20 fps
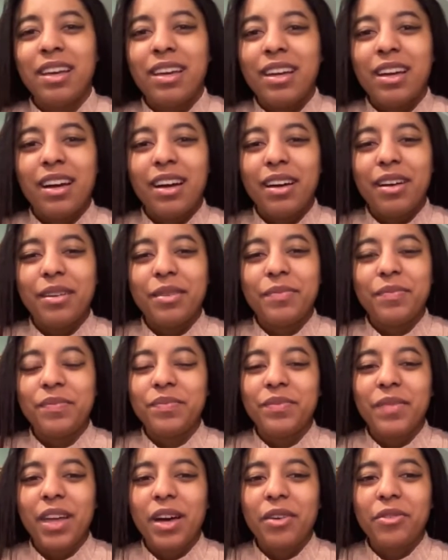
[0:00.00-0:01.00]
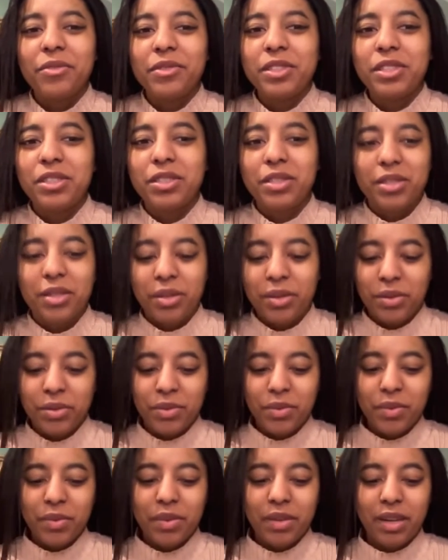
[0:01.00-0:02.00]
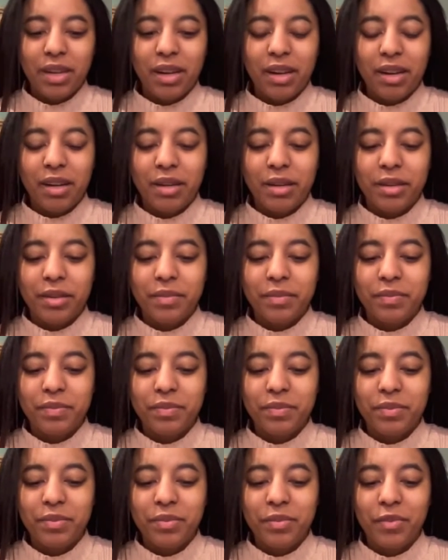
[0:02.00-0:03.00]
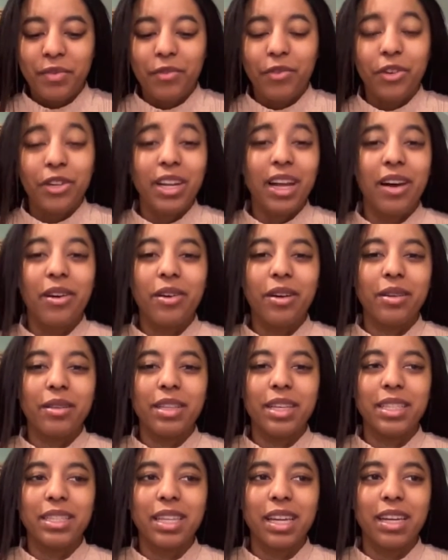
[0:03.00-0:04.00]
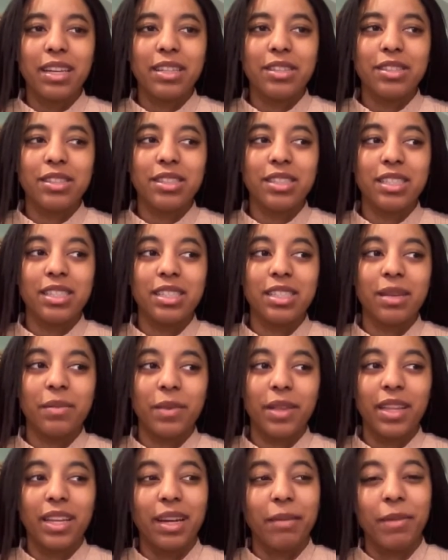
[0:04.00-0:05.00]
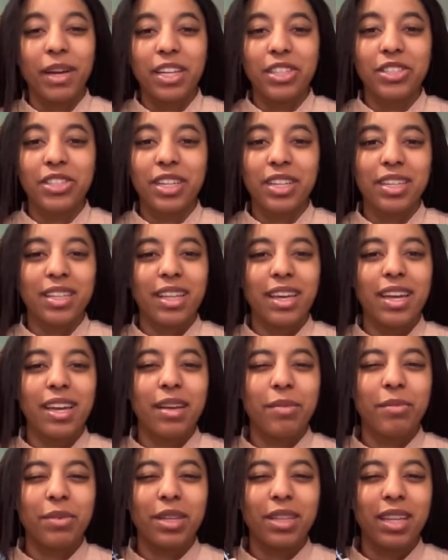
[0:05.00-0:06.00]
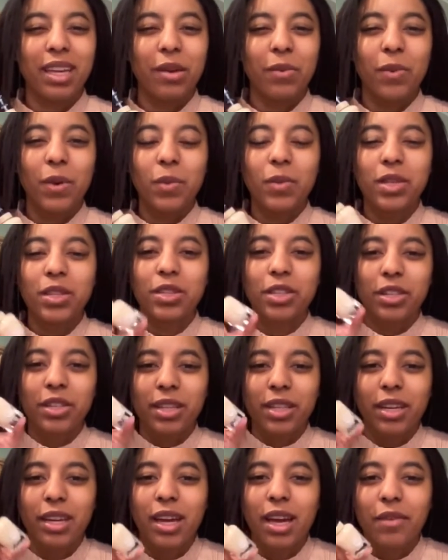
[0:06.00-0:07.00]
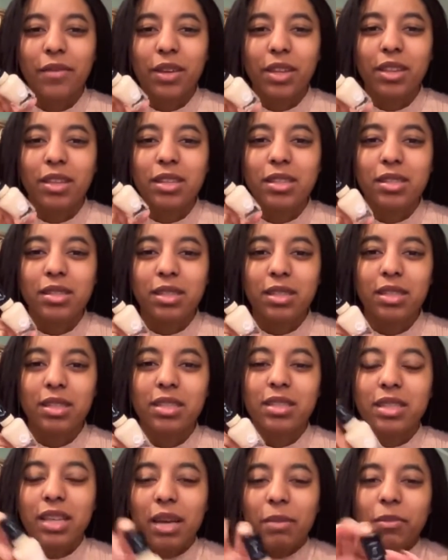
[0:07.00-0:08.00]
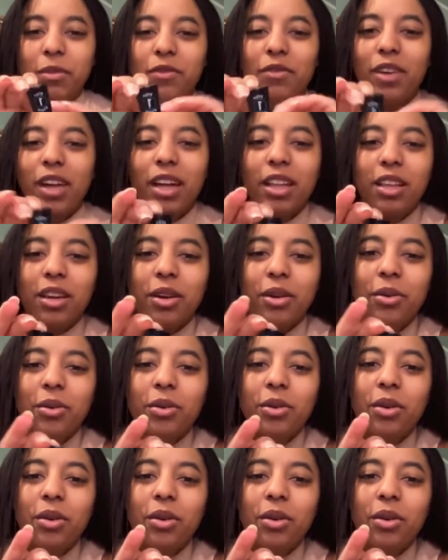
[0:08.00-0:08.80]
outfits too. For now, unless I see something that I'm actually gonna like. But like, what would it look like having this type of yellow